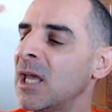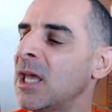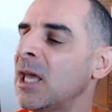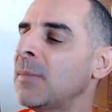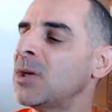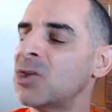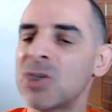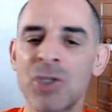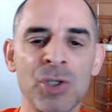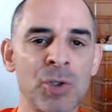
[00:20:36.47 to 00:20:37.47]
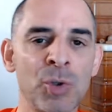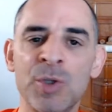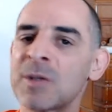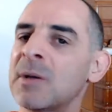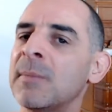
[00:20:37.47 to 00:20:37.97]
image. You
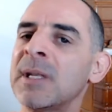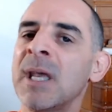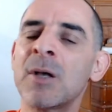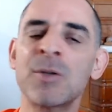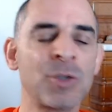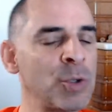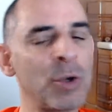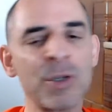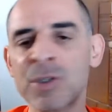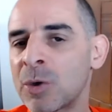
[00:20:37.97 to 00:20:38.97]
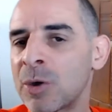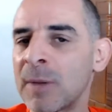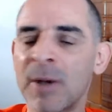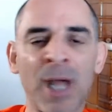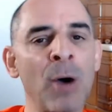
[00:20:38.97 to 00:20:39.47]
saw somebody else, or you heard a story
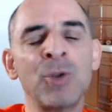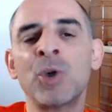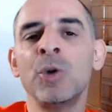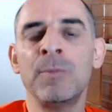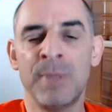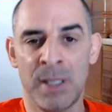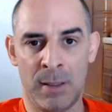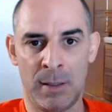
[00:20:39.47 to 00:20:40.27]
about how it could be.